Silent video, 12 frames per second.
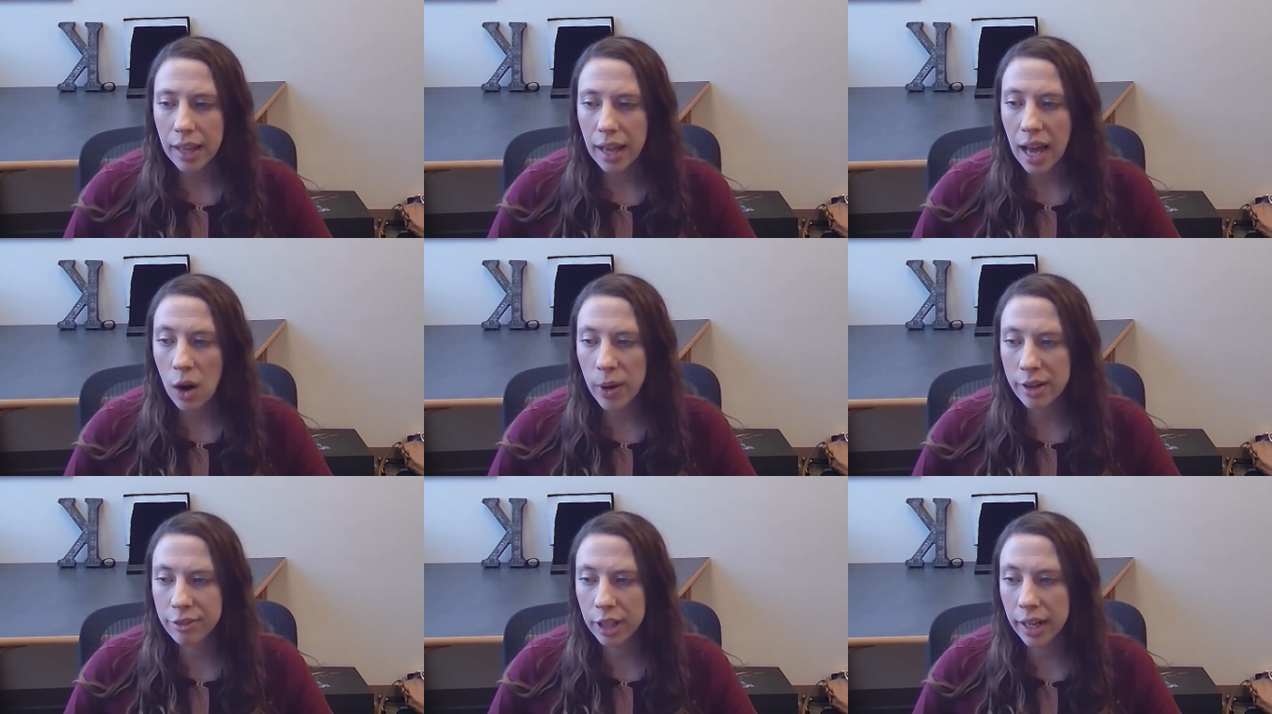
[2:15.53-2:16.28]

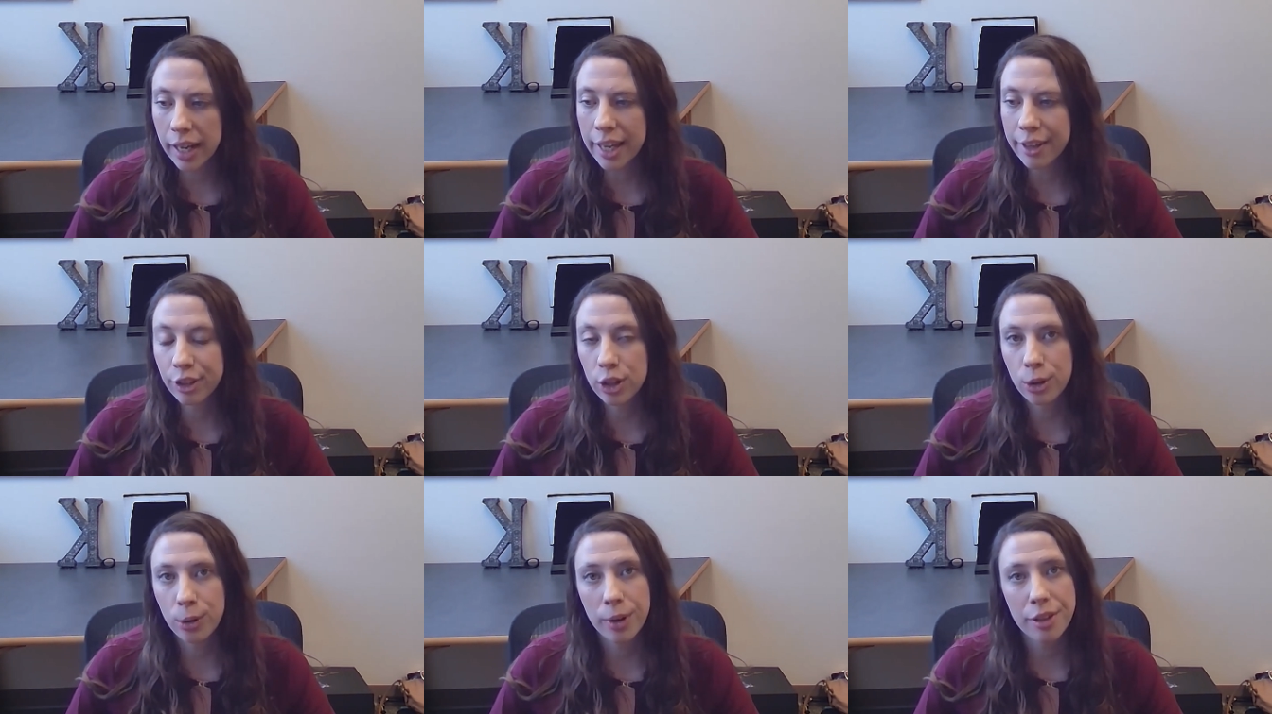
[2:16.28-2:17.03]
However, if
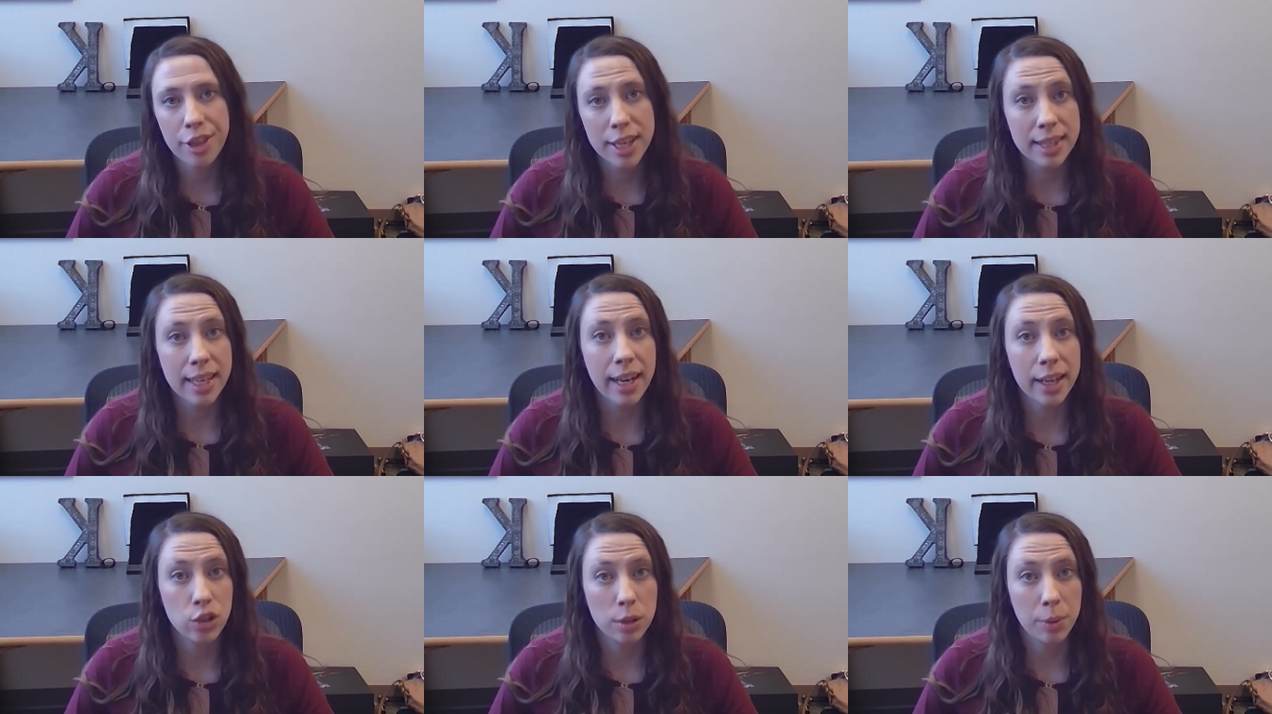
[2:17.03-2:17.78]
you think that
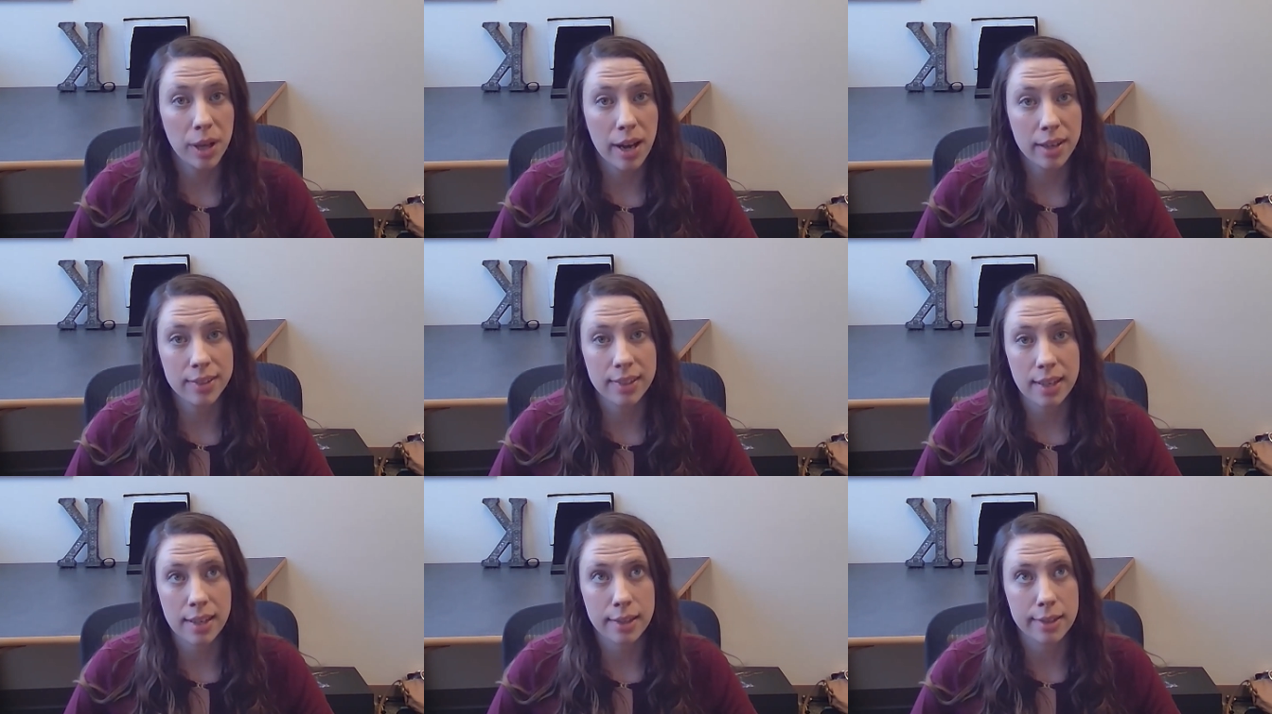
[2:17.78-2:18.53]
EduBlogs
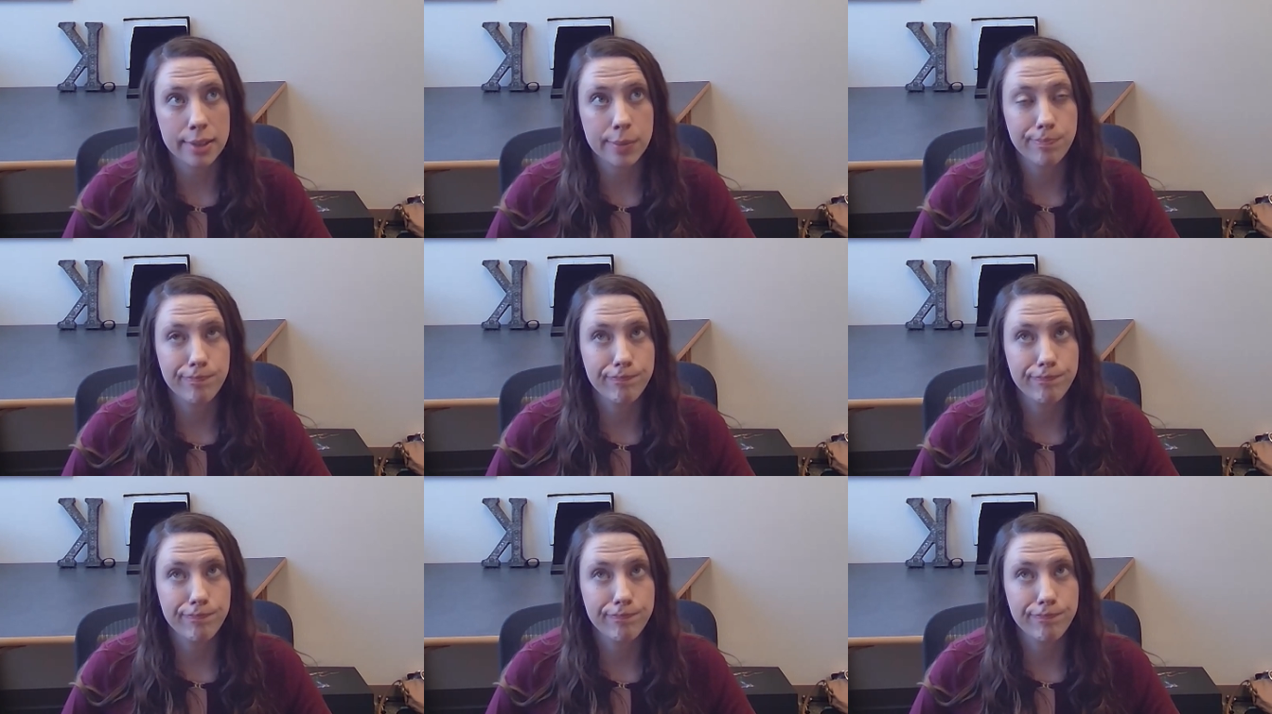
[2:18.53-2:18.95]
is